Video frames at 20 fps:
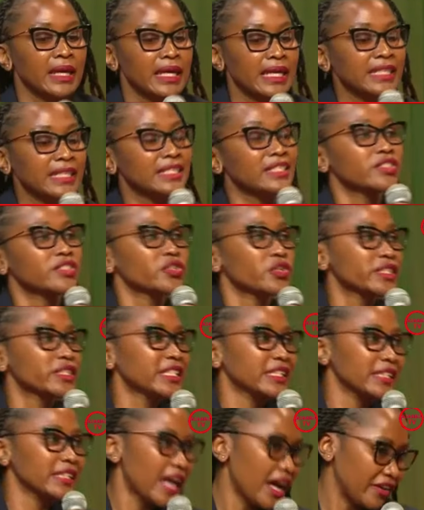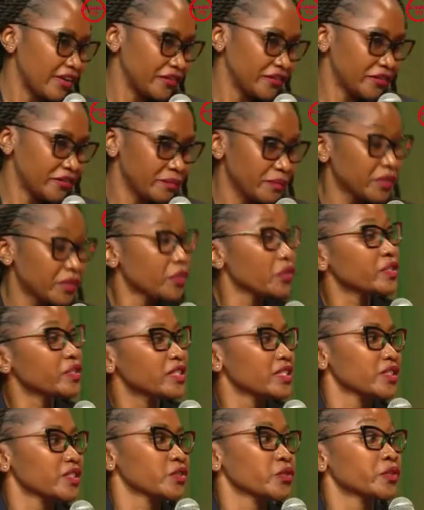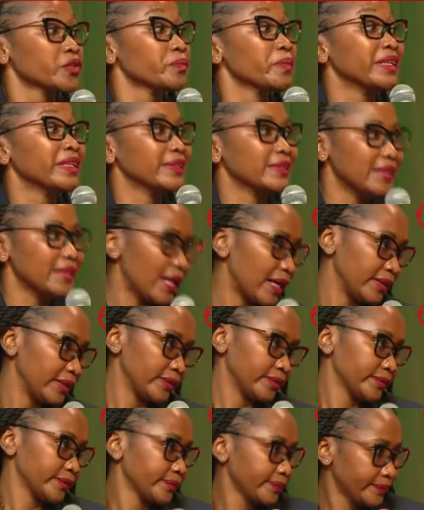It is not enough because it is not being done.